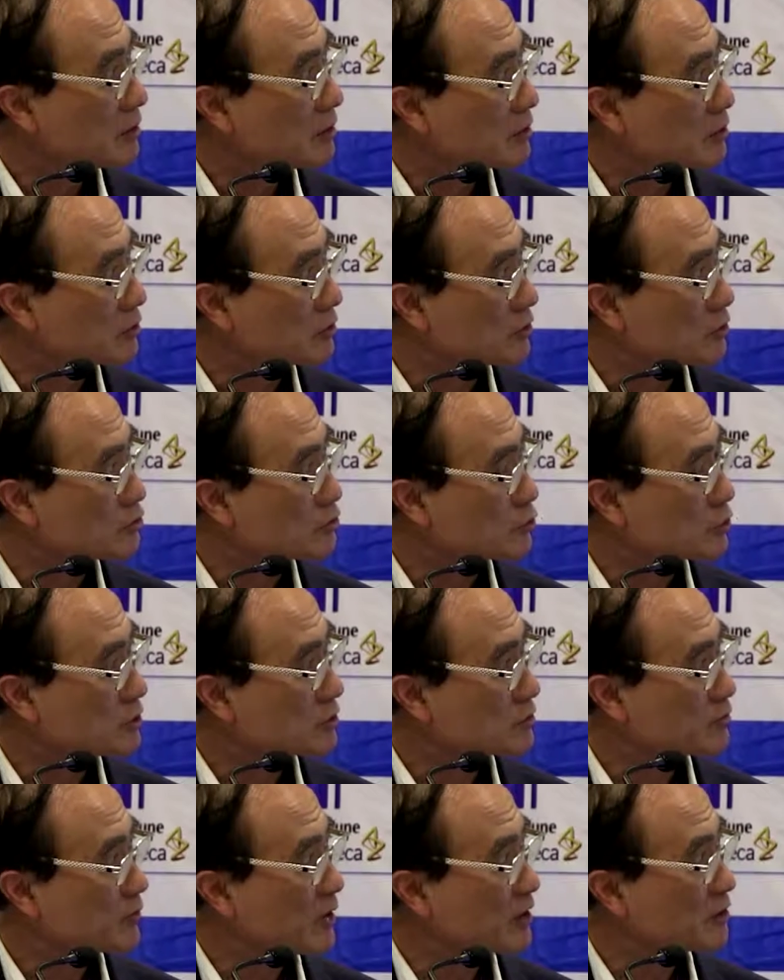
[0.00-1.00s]

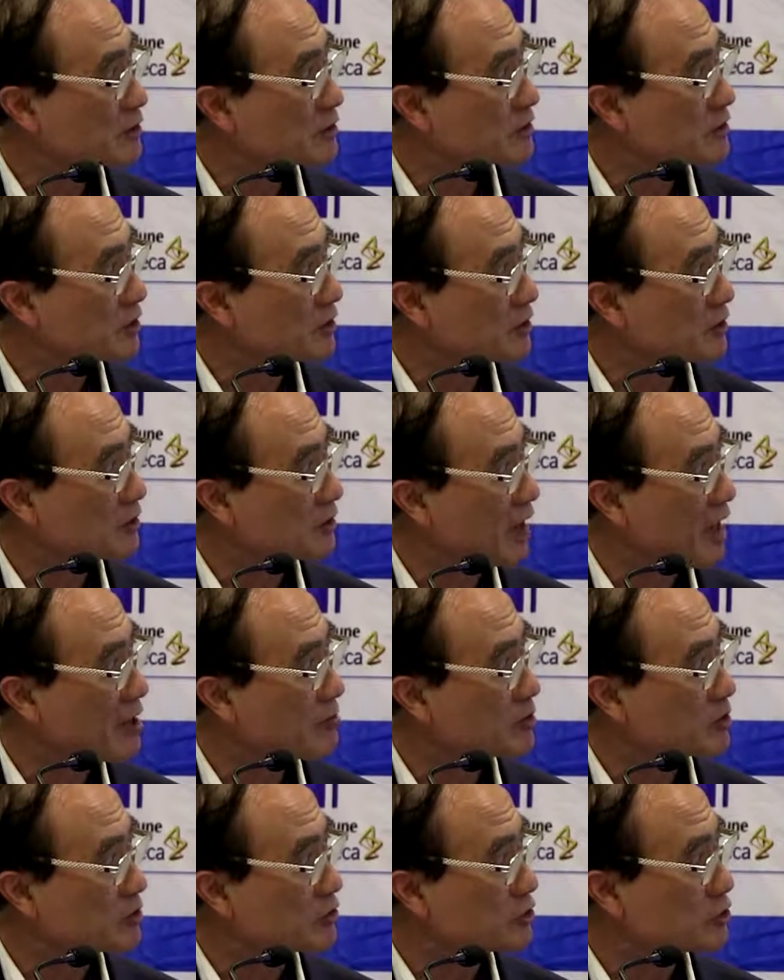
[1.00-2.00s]
transfect the
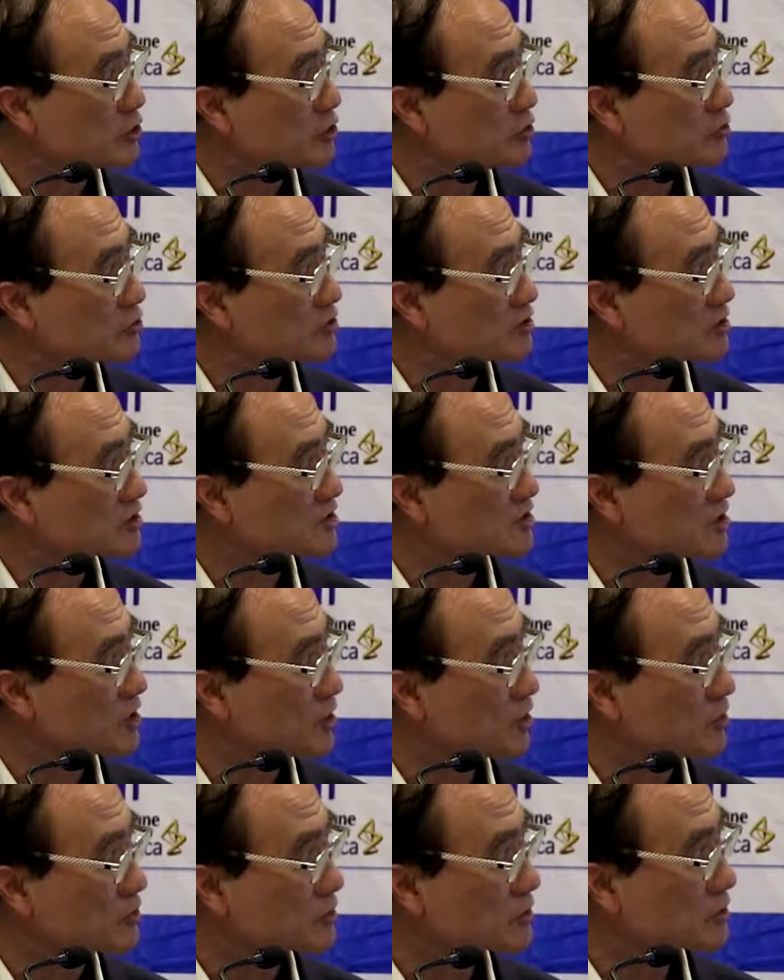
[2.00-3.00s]
library into the
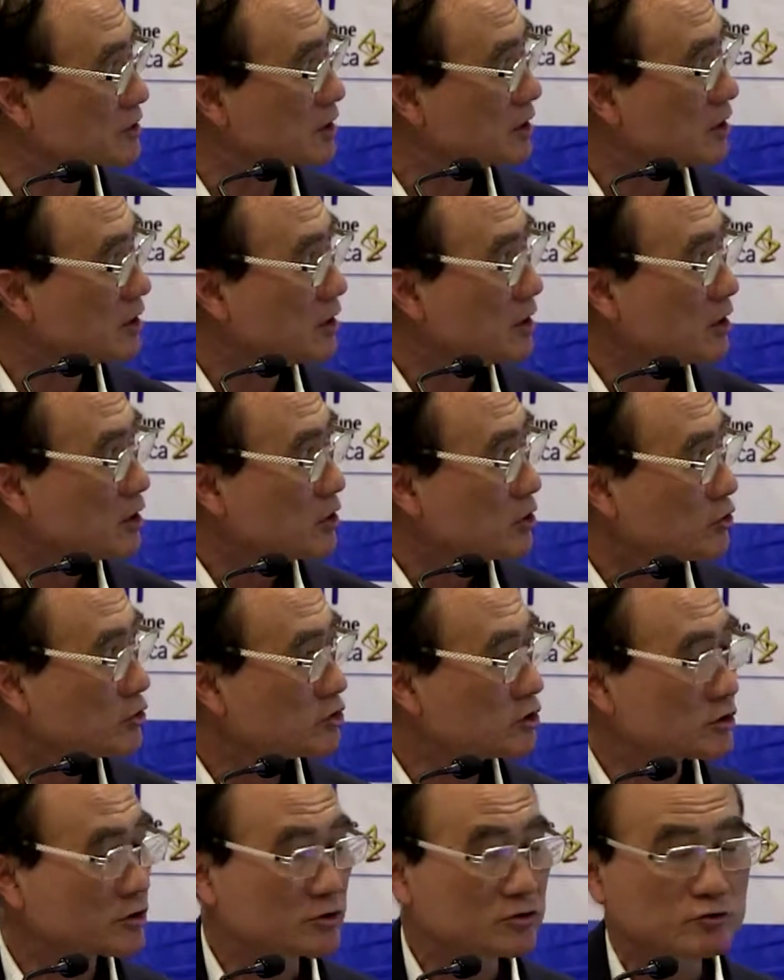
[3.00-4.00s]
cells.
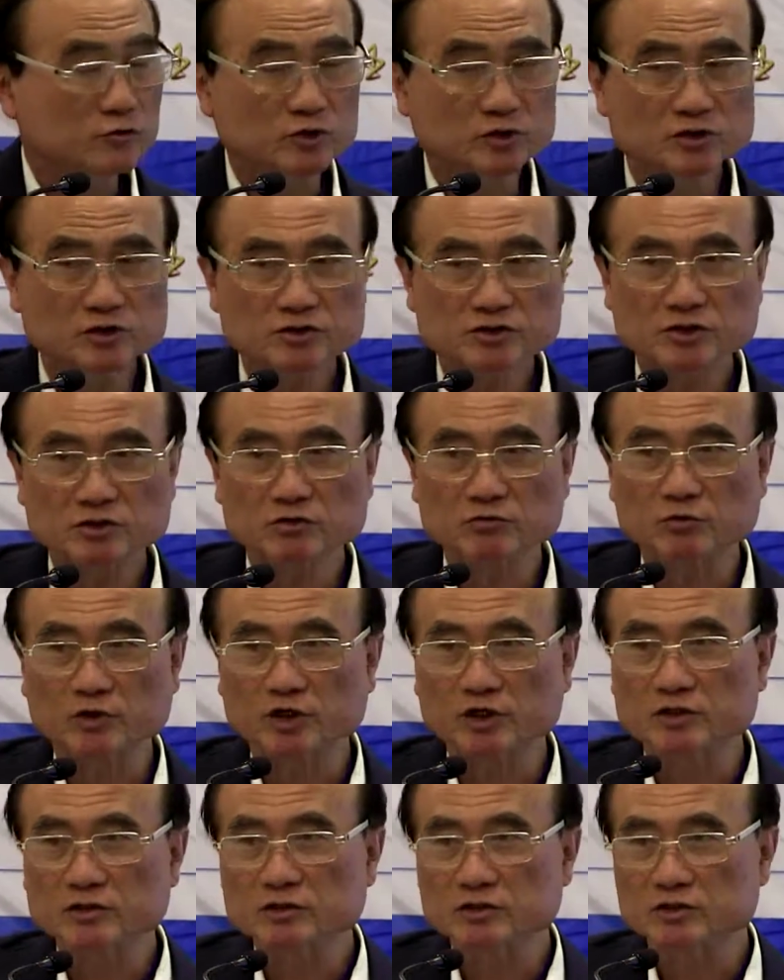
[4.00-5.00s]
Usually the traditional
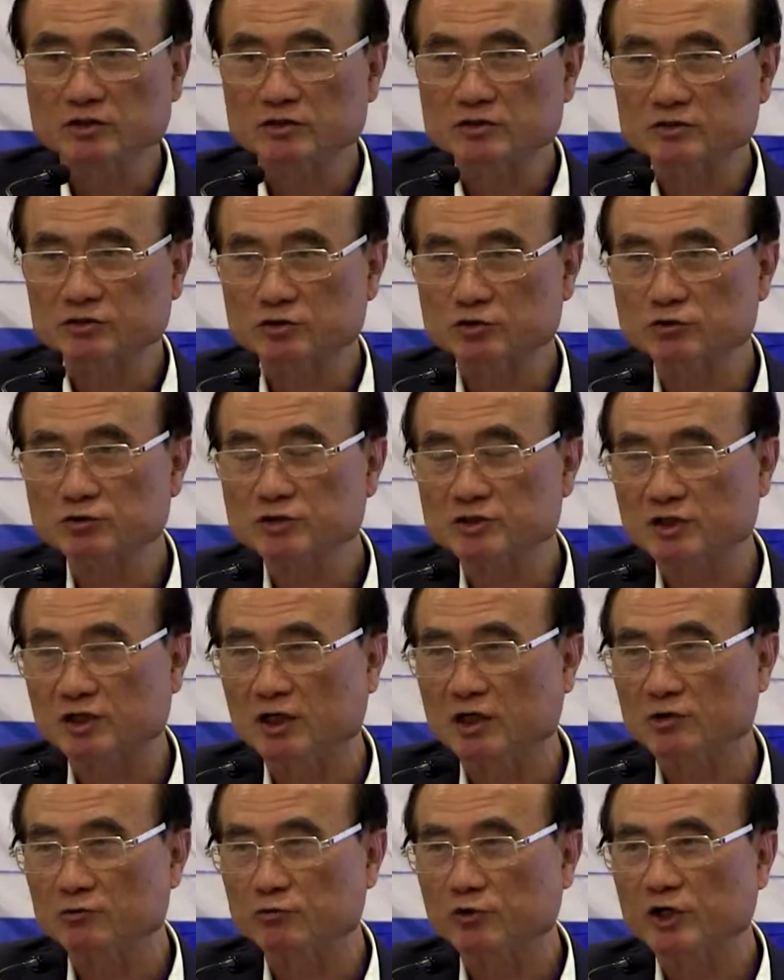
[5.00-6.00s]
way is use
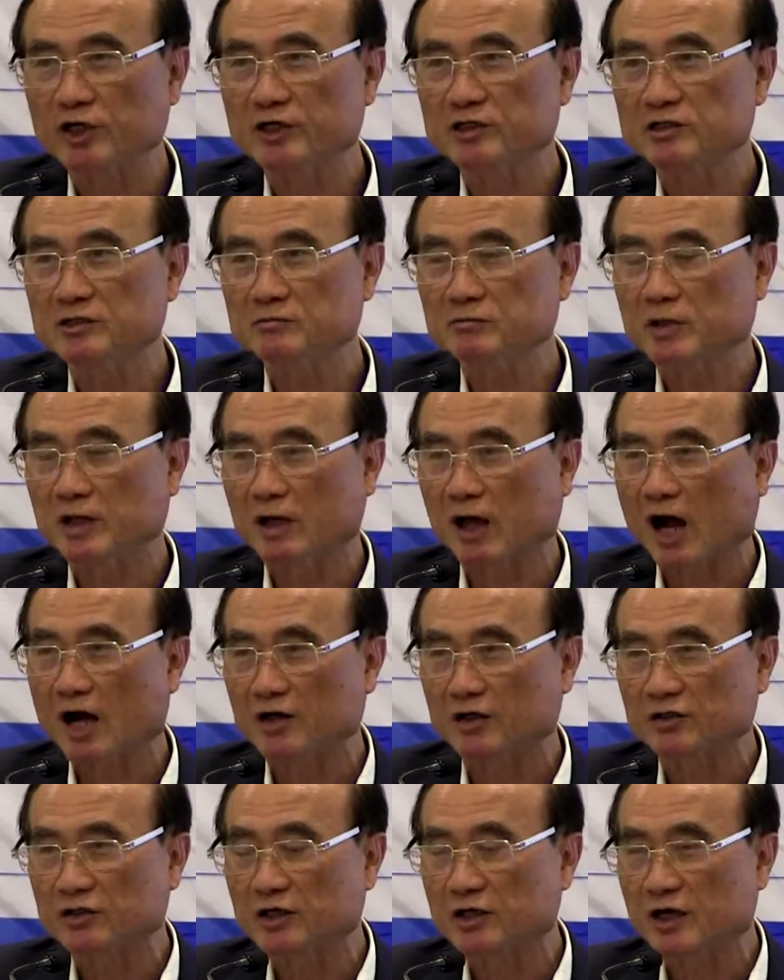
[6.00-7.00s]
array
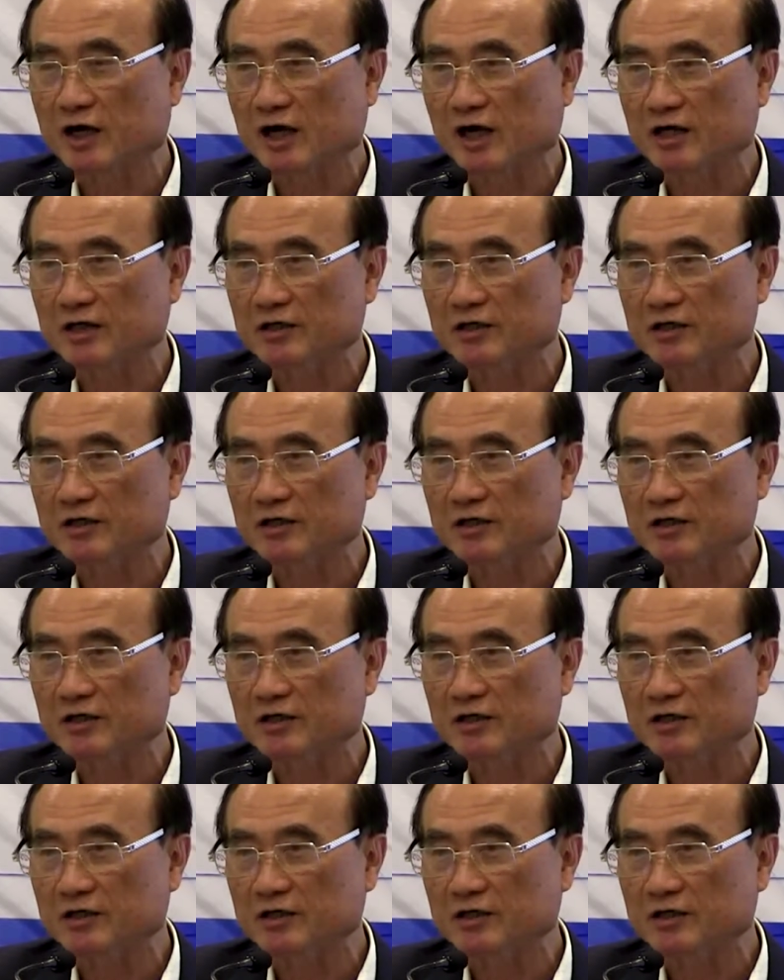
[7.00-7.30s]
RNA